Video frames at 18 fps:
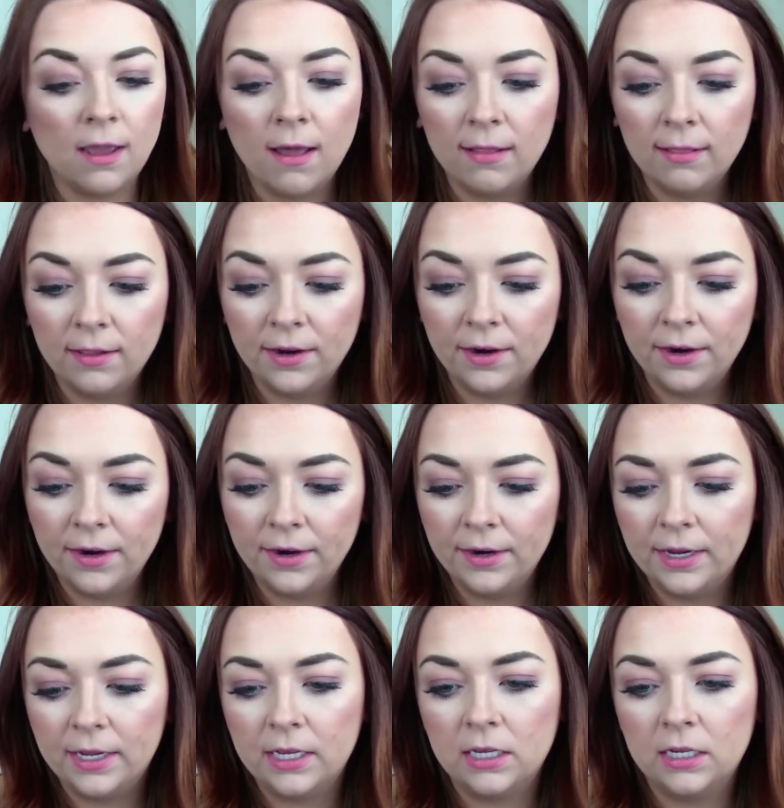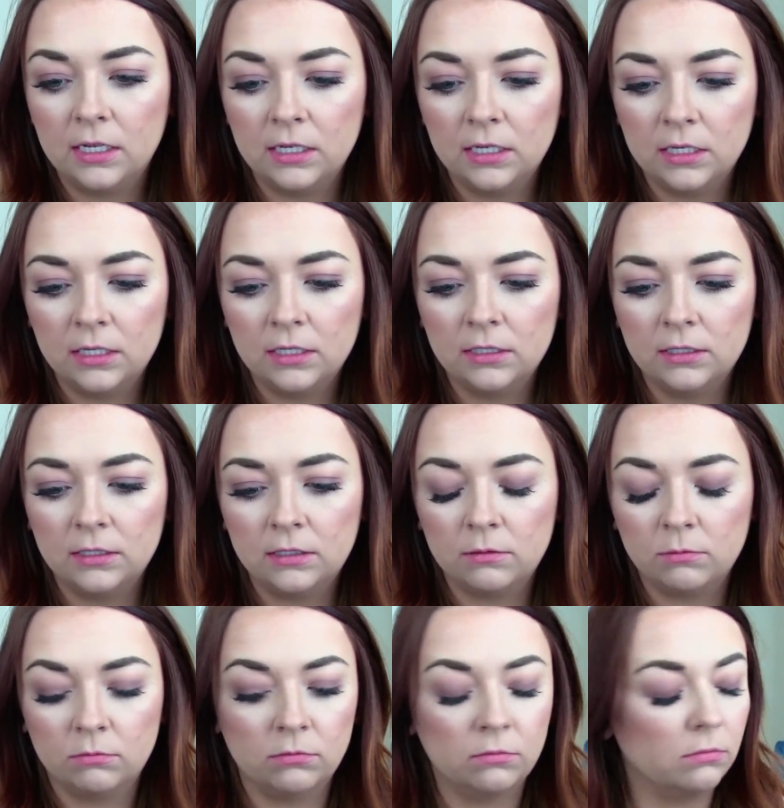Color
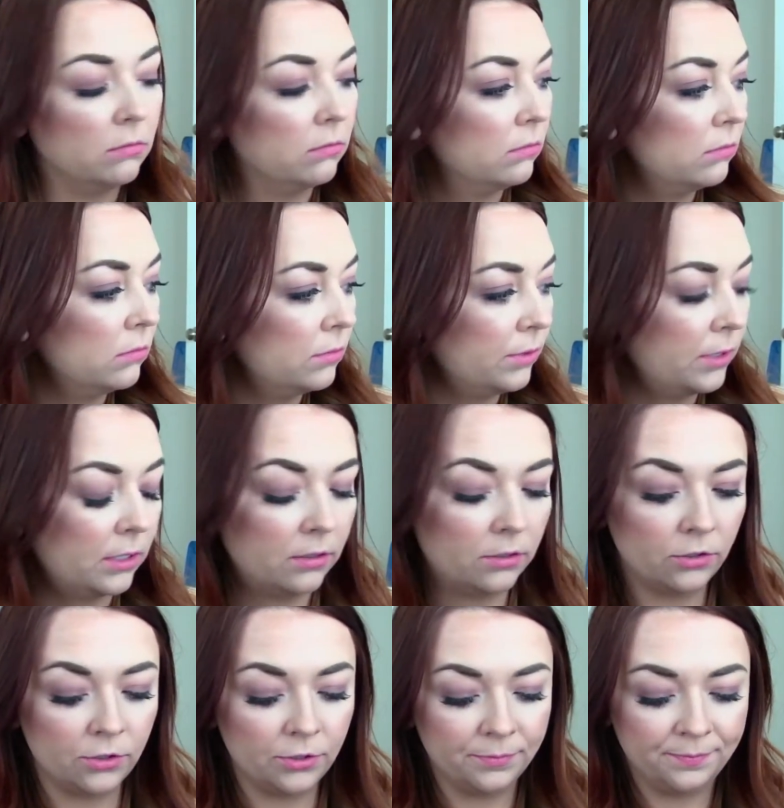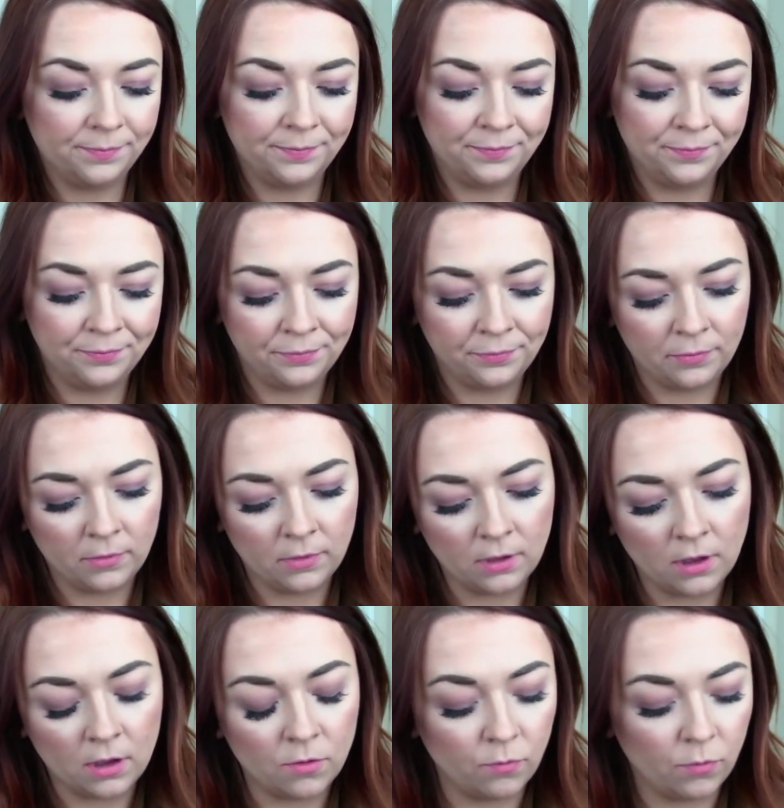is oh my gosh,
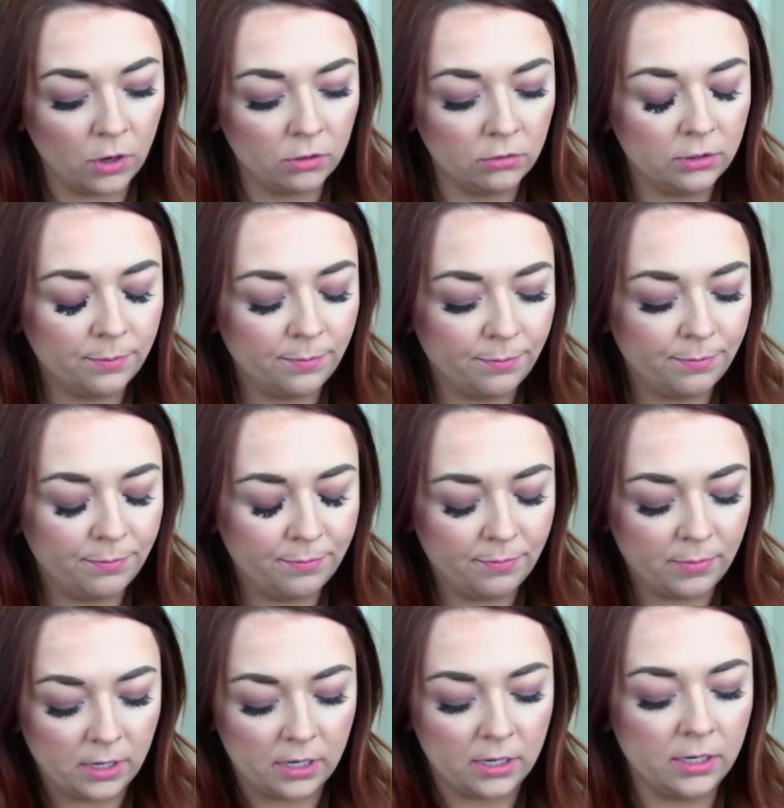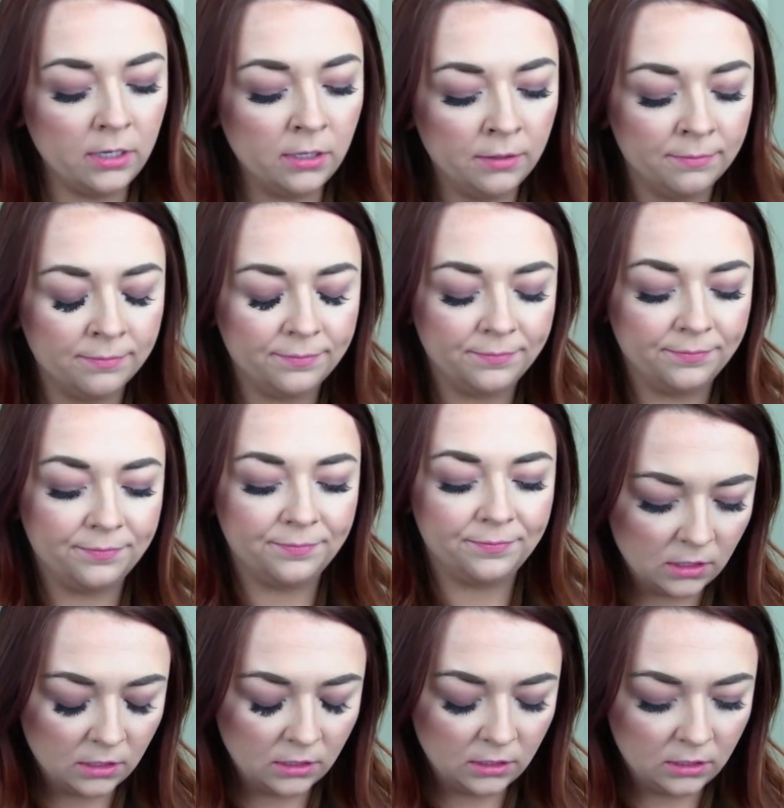Rosebud.
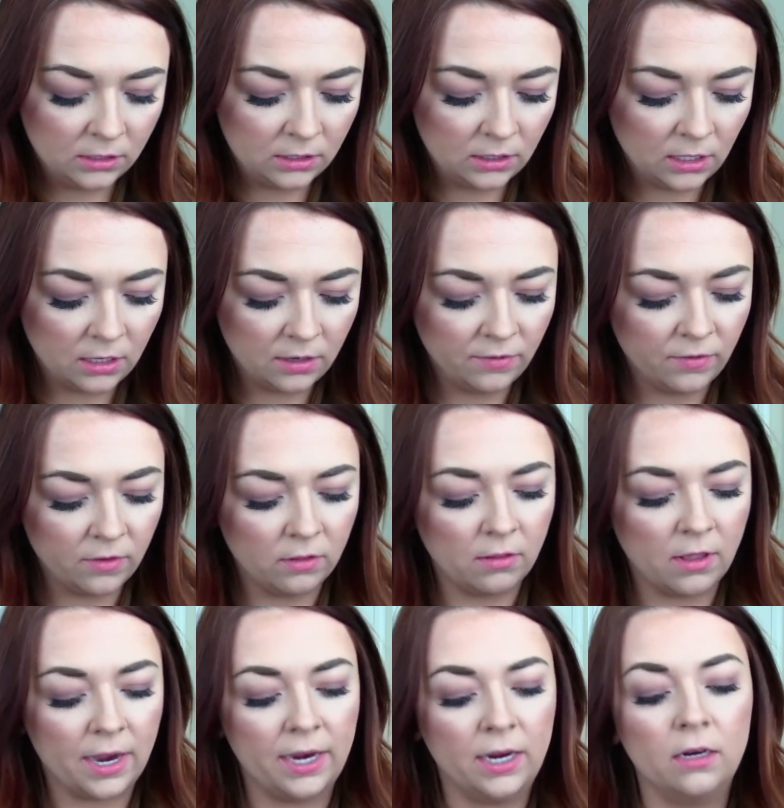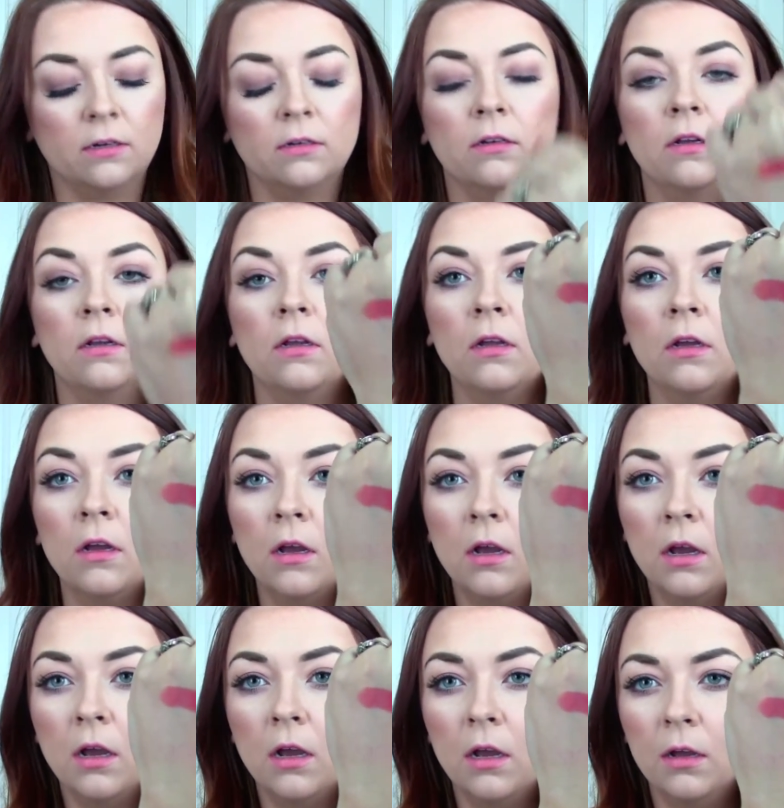And this is kind of a light
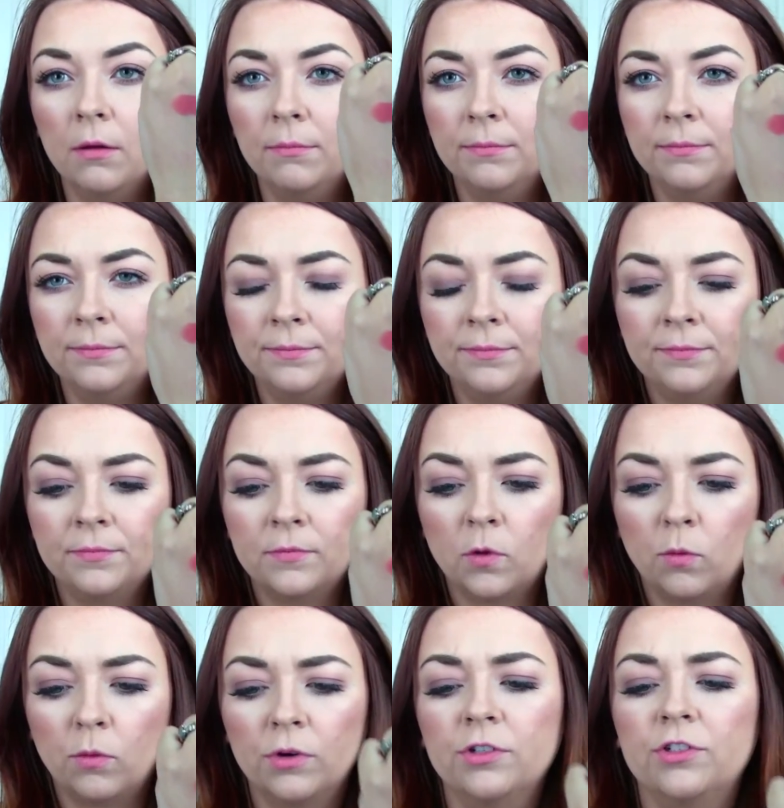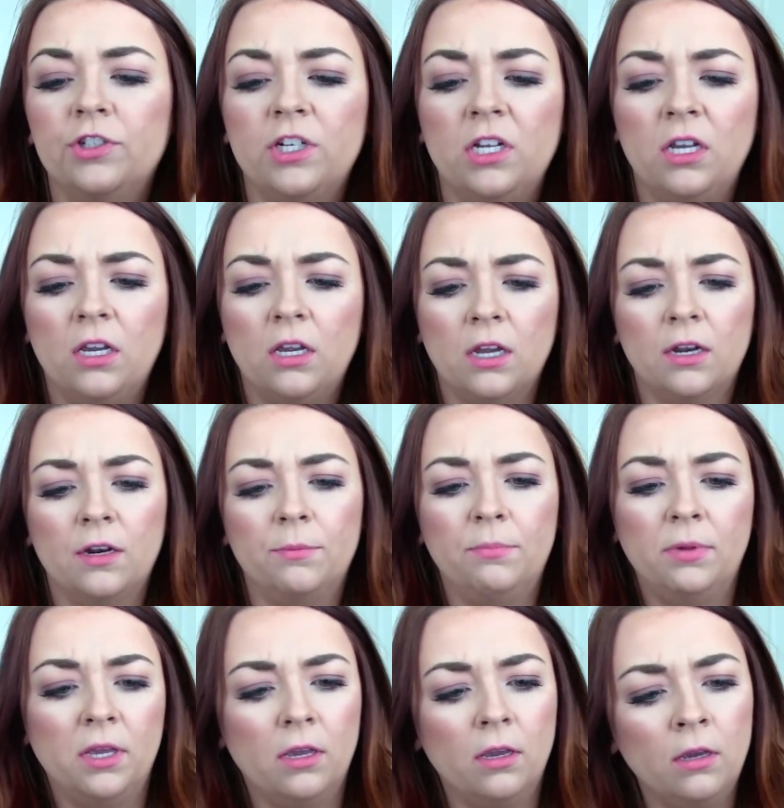um, orangey kind
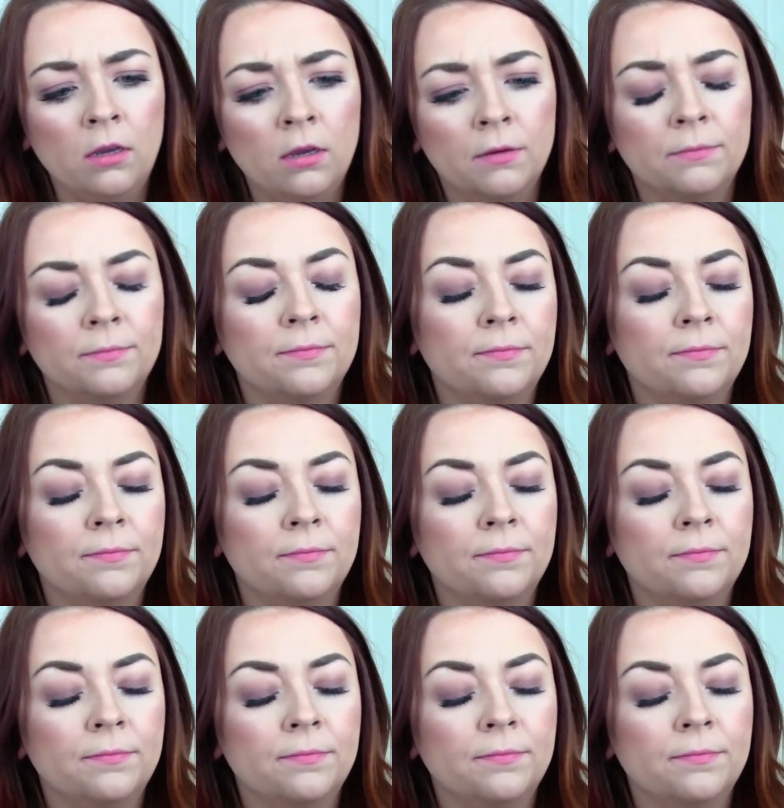of pink.